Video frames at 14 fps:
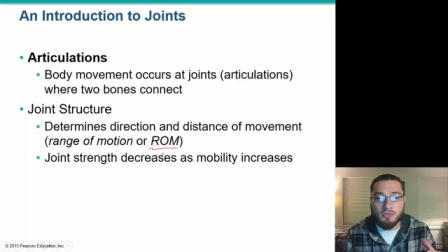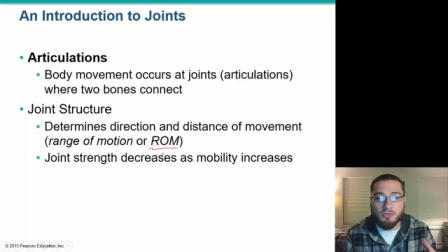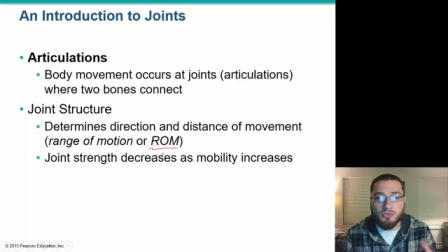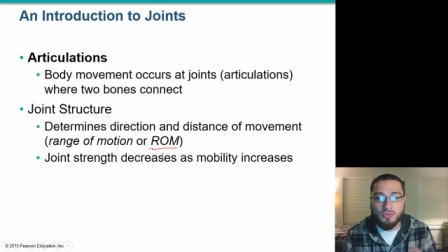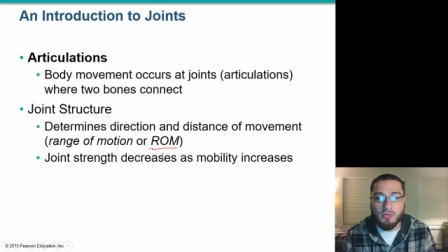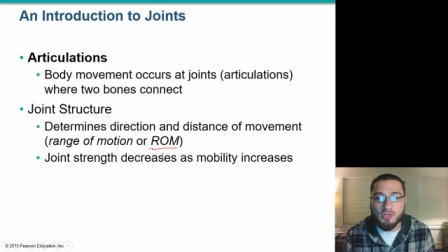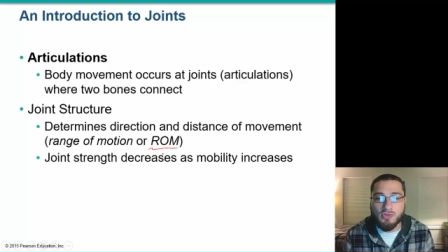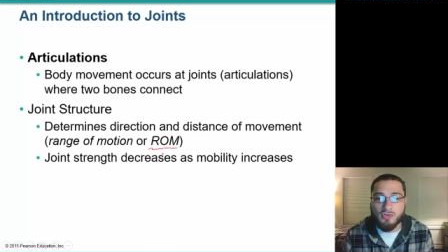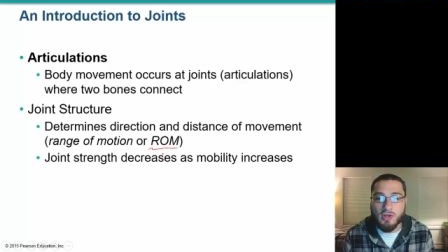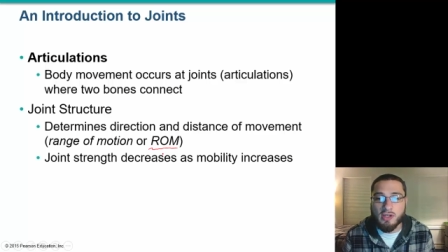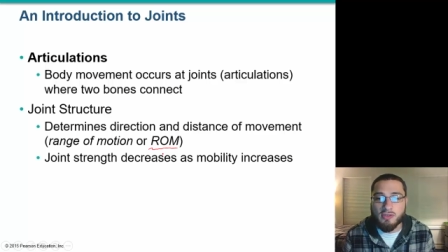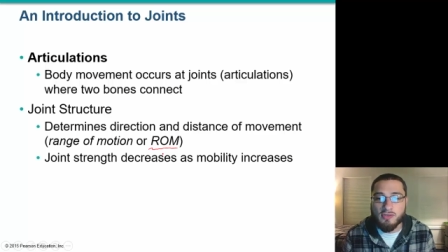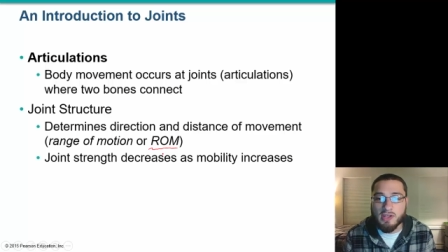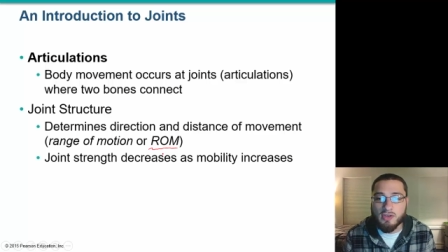joint
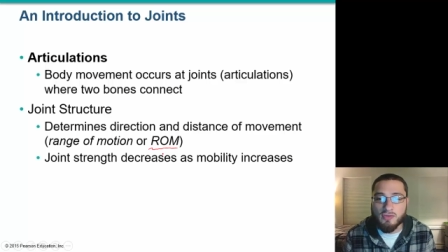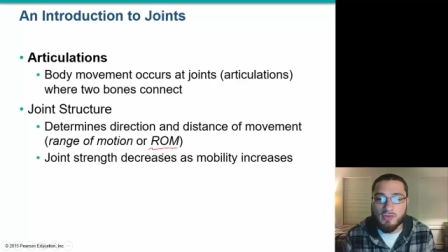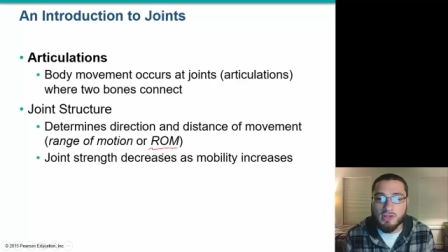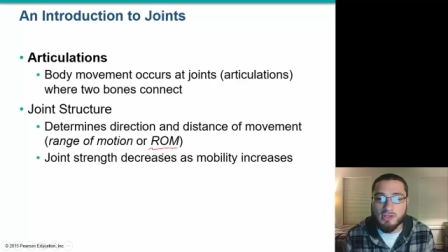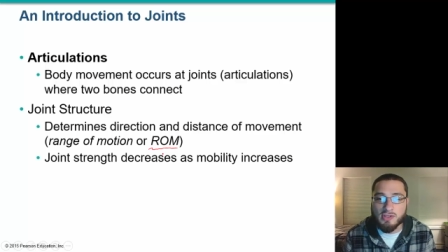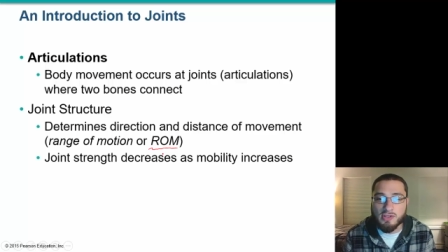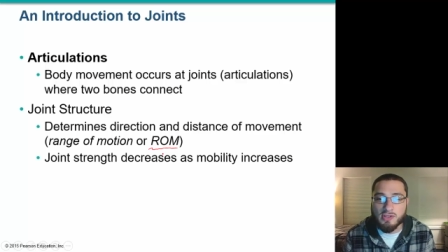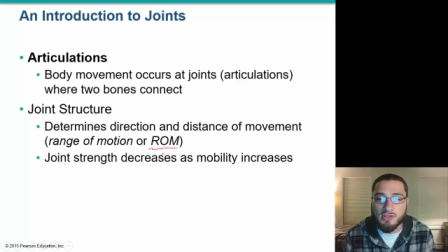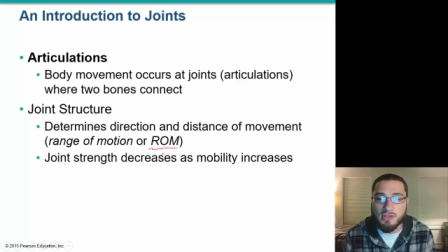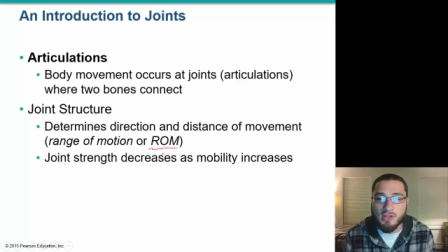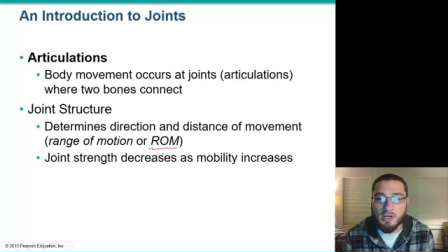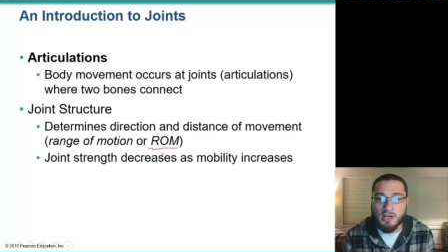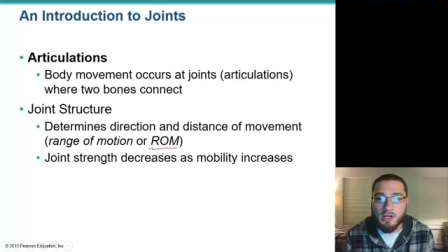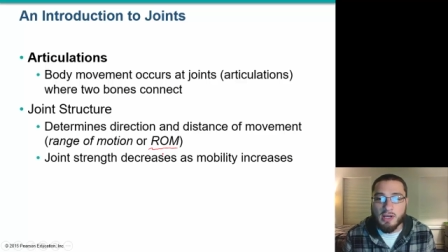strength decreases,
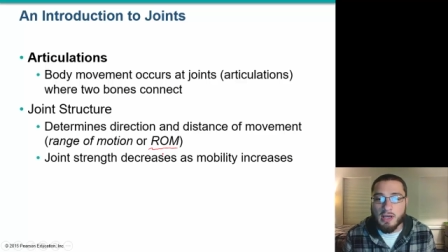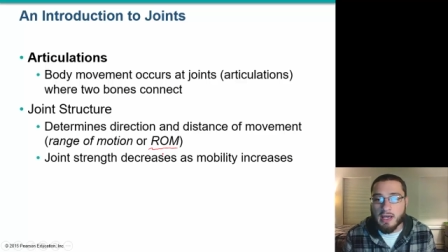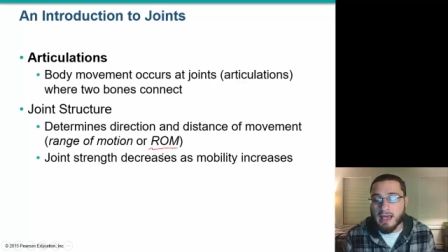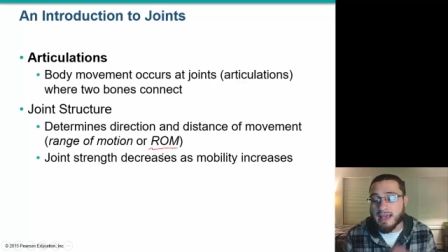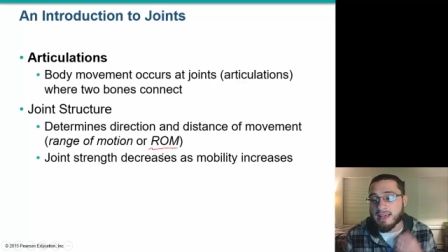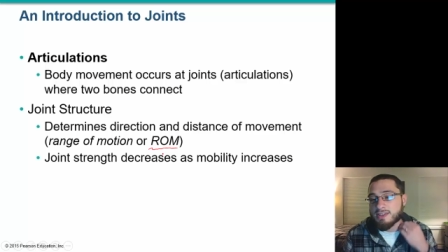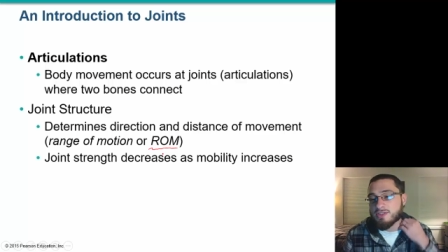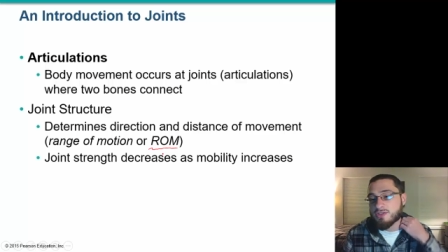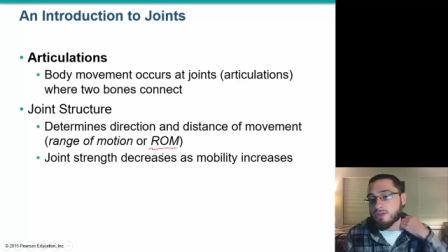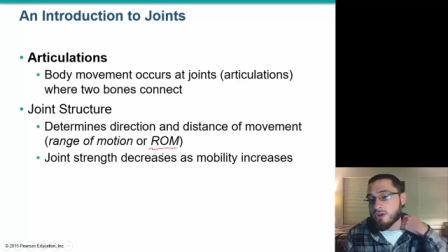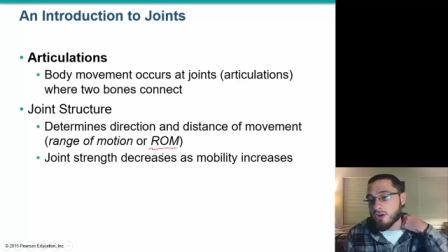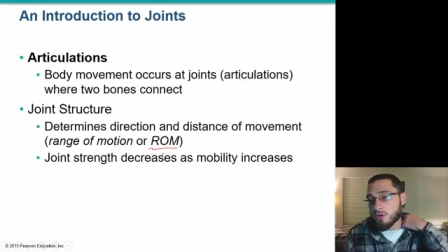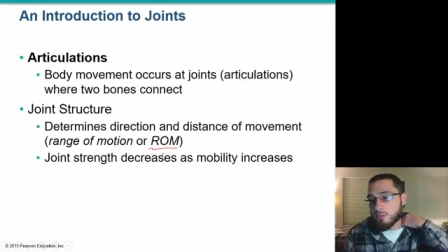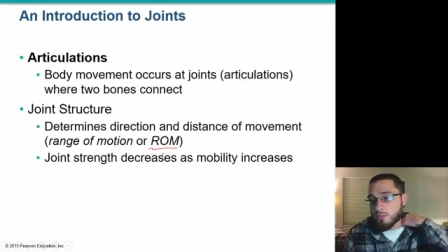as
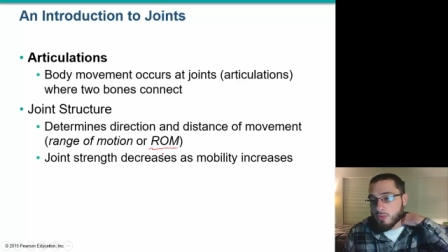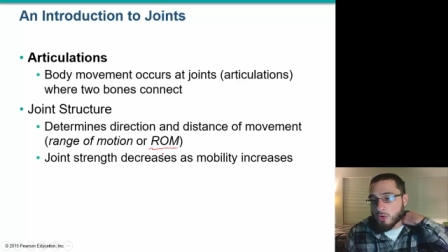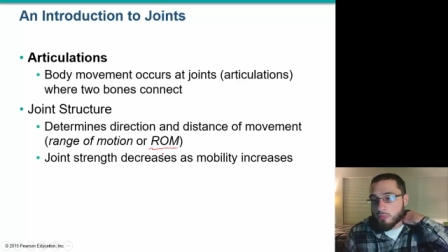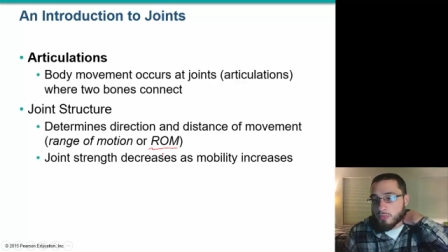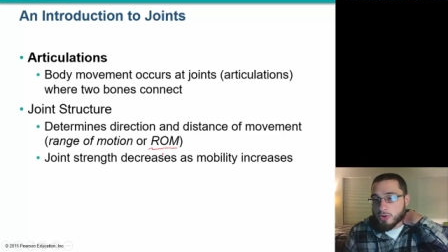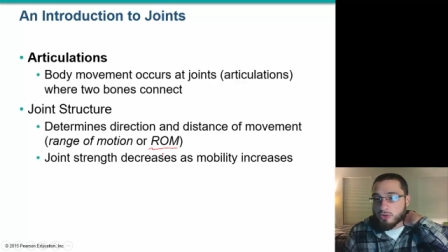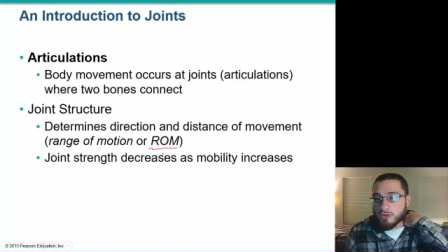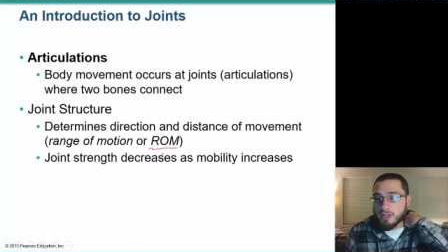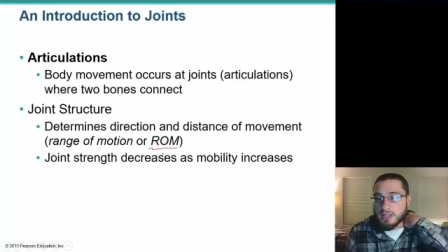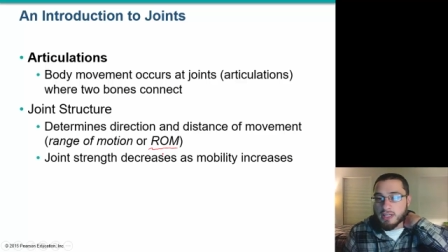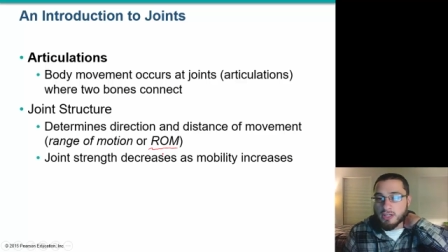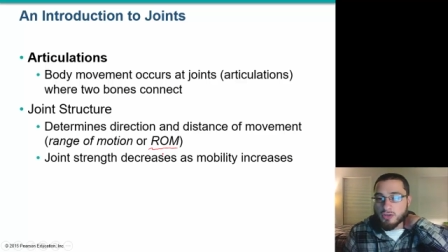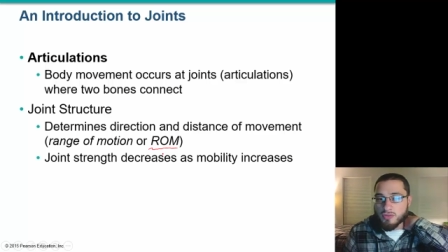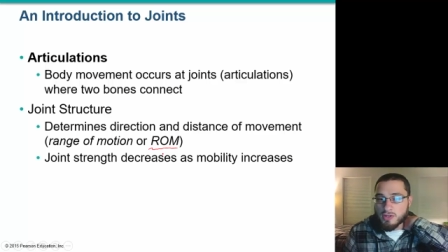mobility
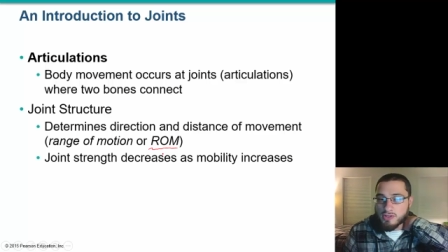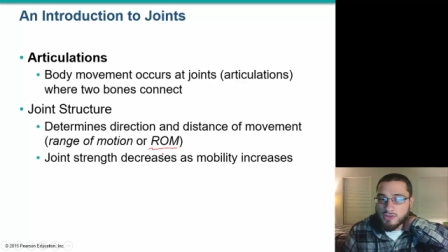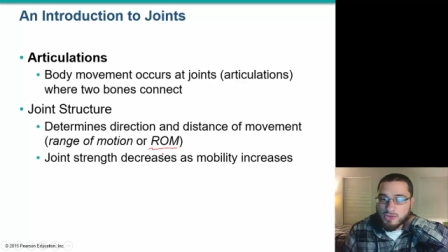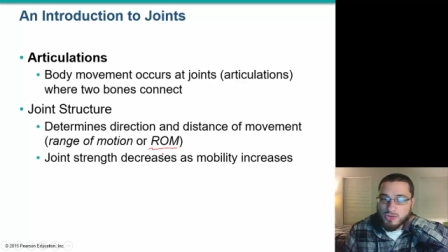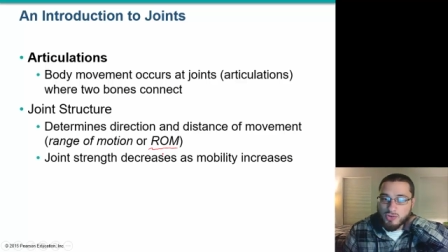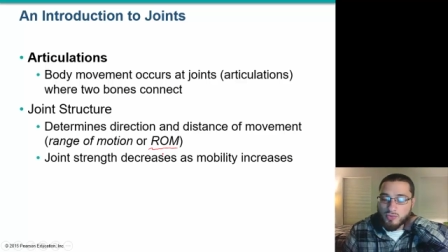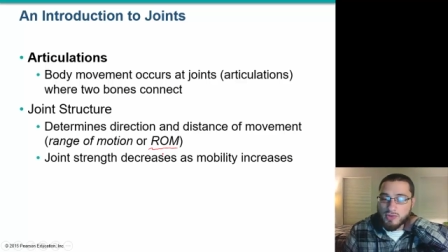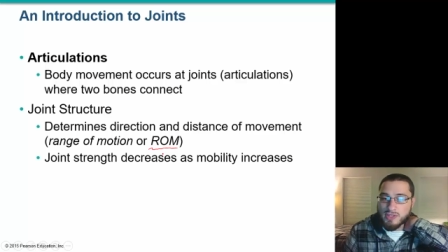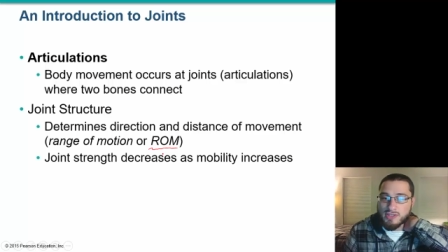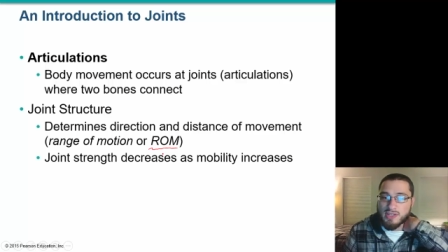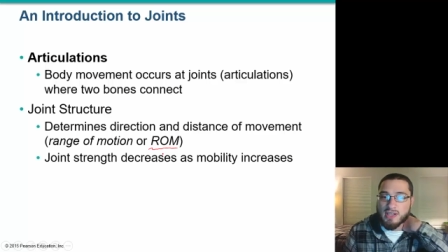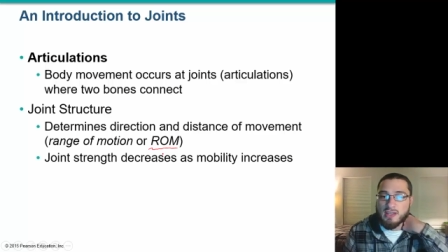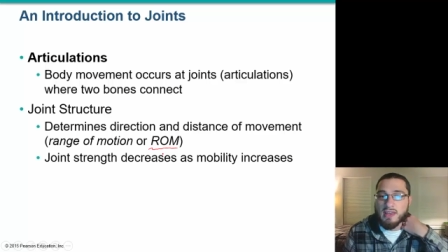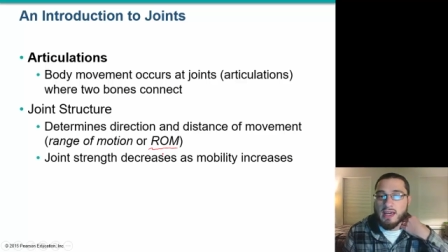increases, so we
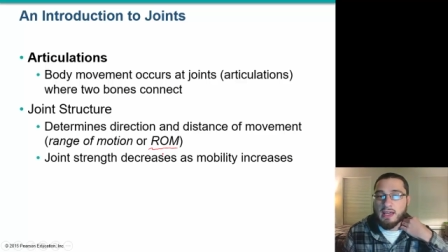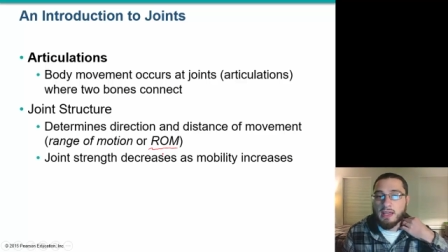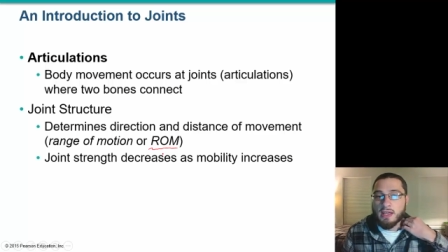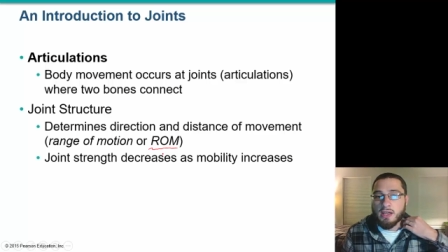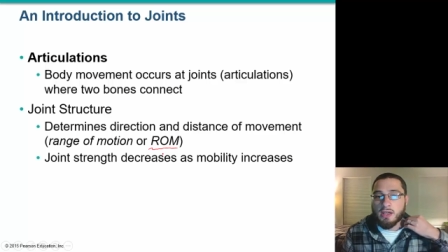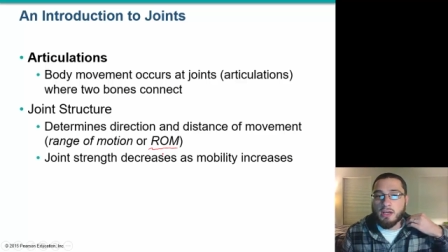see that